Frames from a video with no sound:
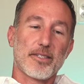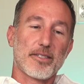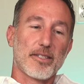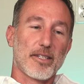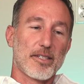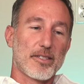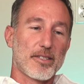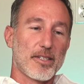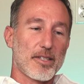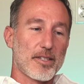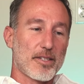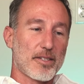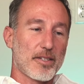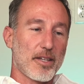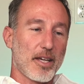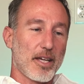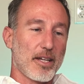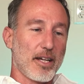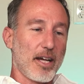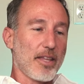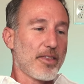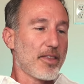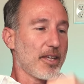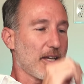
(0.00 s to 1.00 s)
it's it's
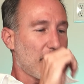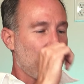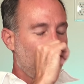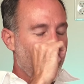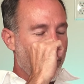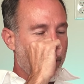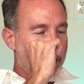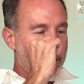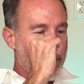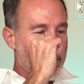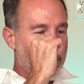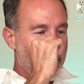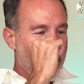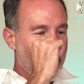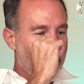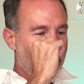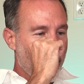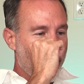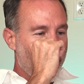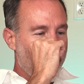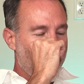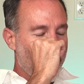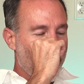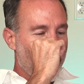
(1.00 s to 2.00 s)
insane. I think I want to say
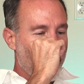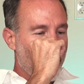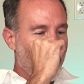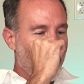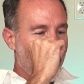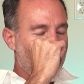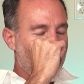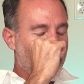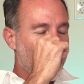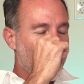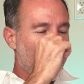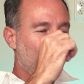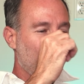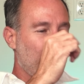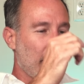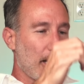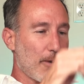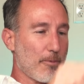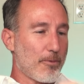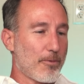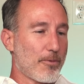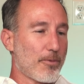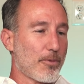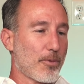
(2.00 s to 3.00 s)
that their market
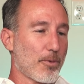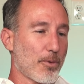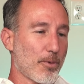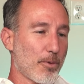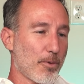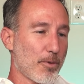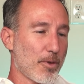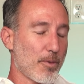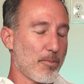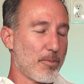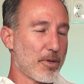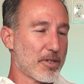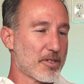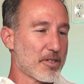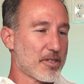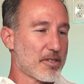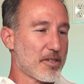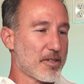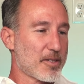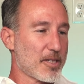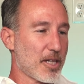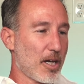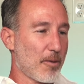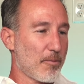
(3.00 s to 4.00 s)
cap for the
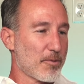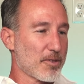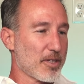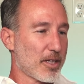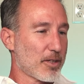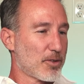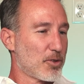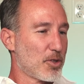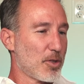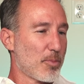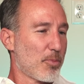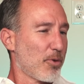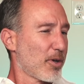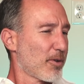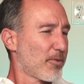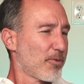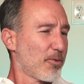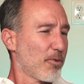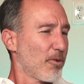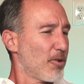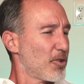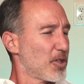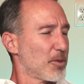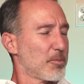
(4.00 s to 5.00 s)
business itself is like 2.4,
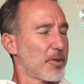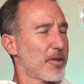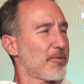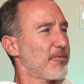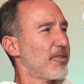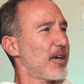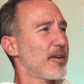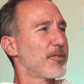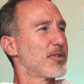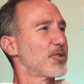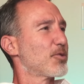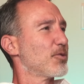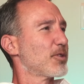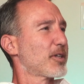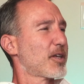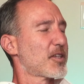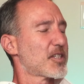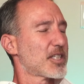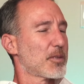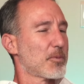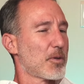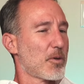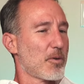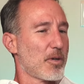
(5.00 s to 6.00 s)
2.5 trillion,
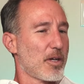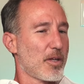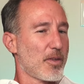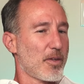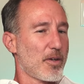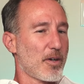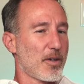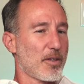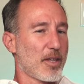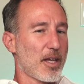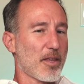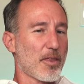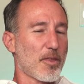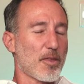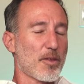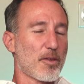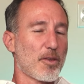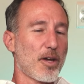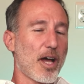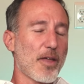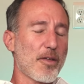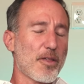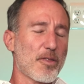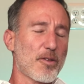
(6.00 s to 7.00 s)
somewhere around there. And
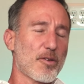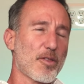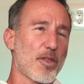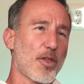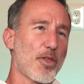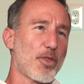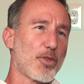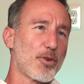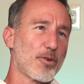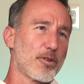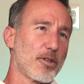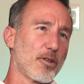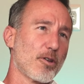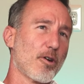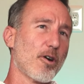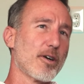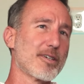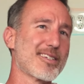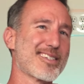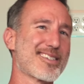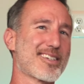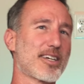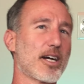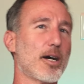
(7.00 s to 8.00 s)
like, I think they're the third
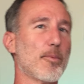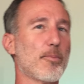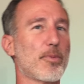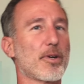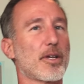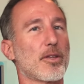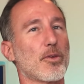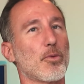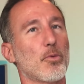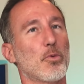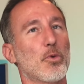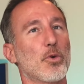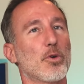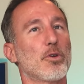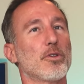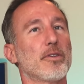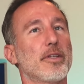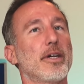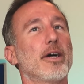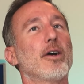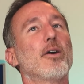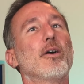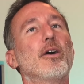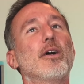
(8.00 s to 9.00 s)
largest company in the world
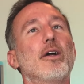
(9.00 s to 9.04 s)
now.